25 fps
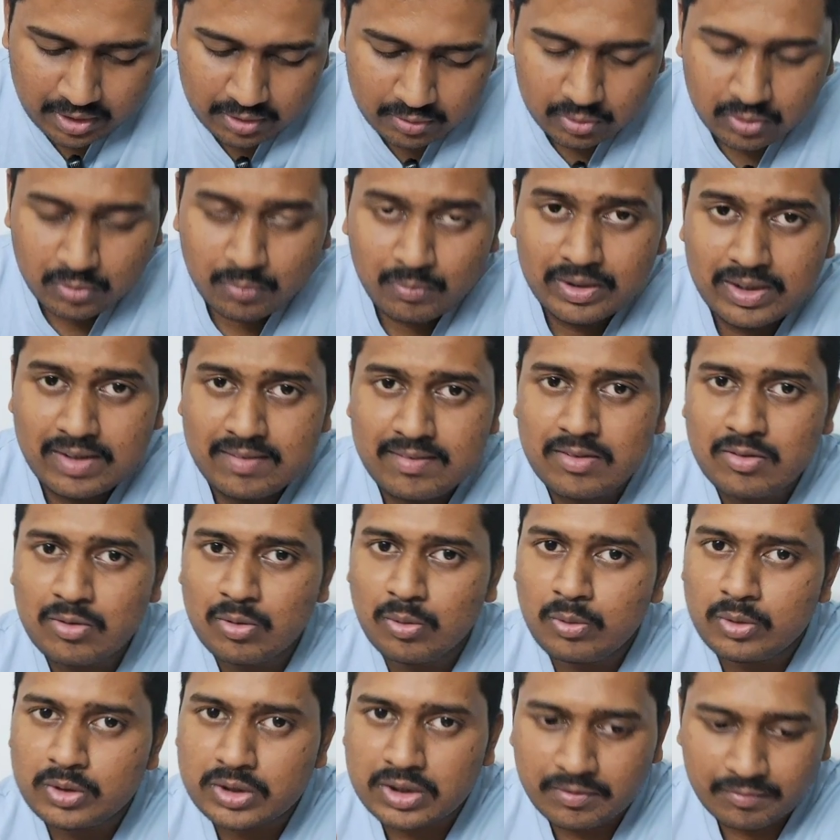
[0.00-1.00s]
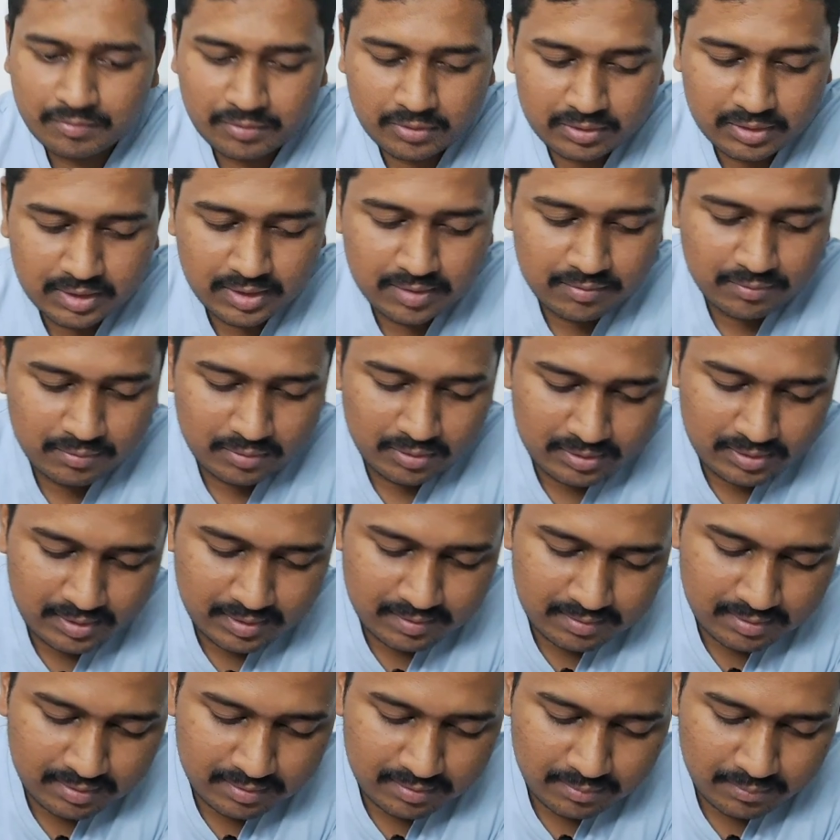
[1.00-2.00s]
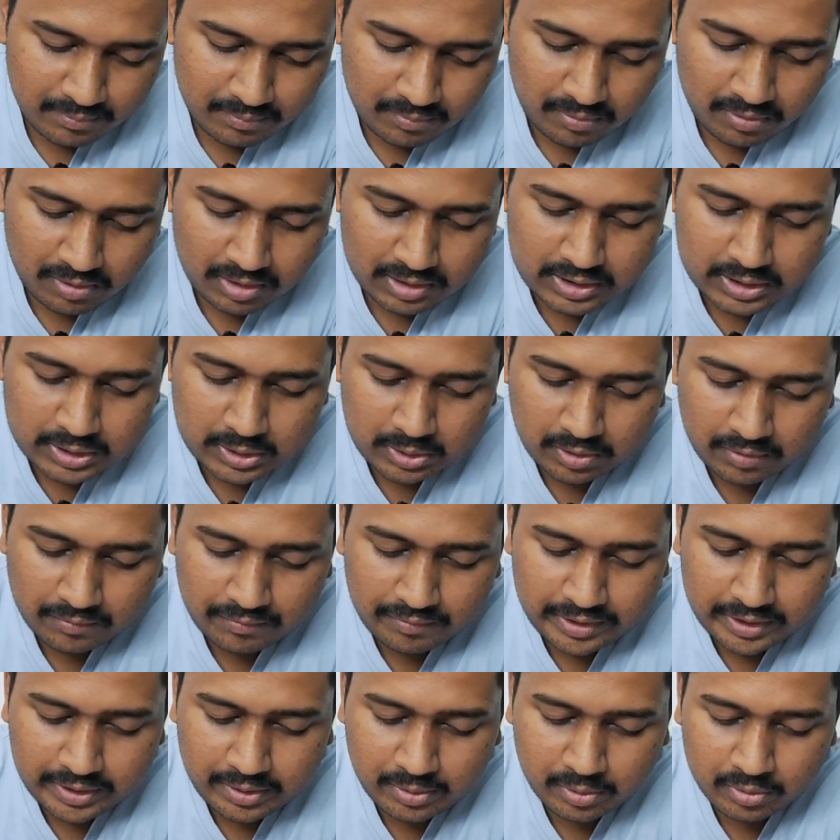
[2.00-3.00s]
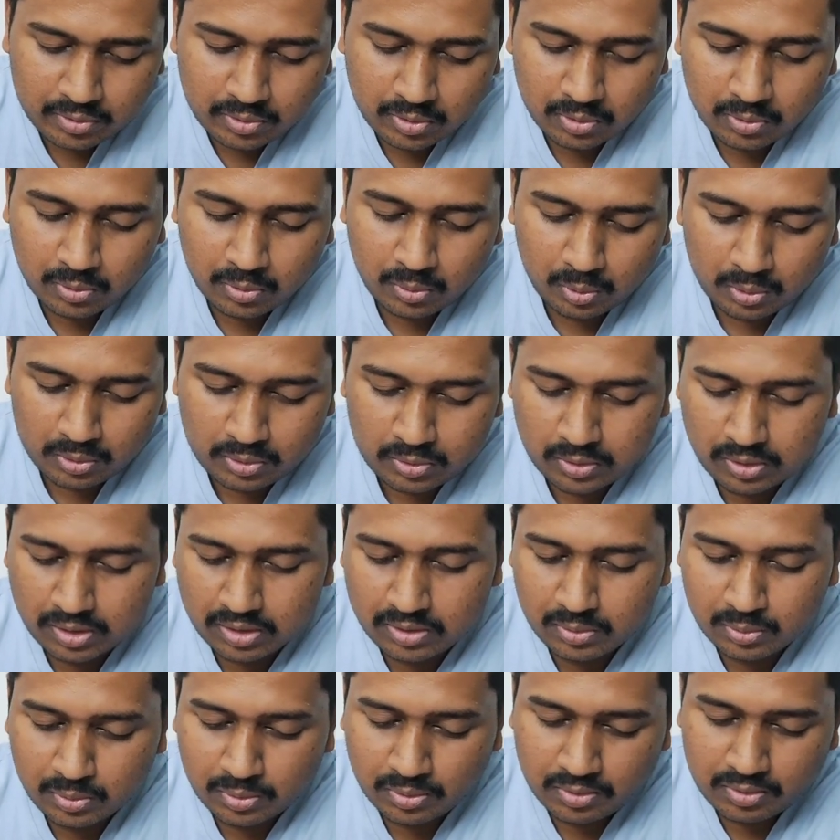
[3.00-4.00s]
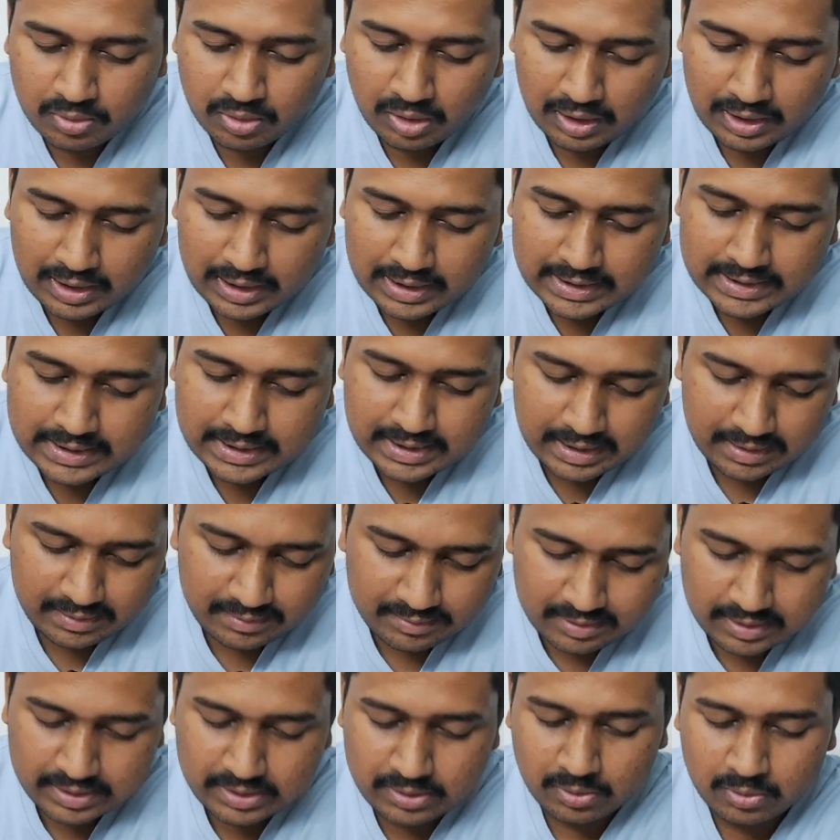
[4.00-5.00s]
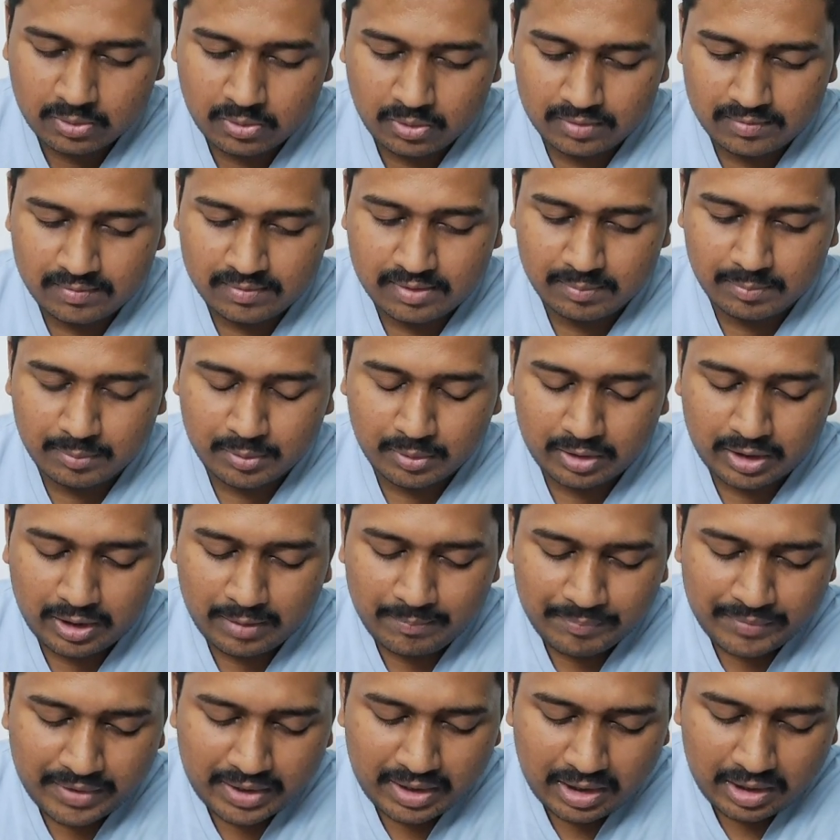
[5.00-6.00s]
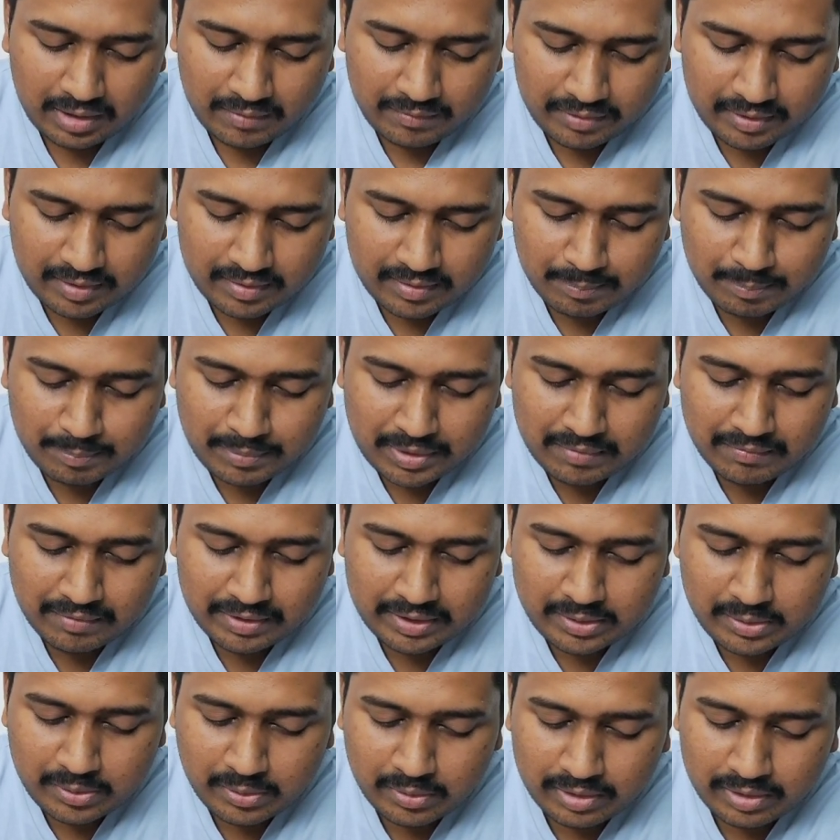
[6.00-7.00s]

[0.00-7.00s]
So what is the solution for this? For this is watch your videos or go through your notes, strengthen your concept. Okay, if it is a PYQ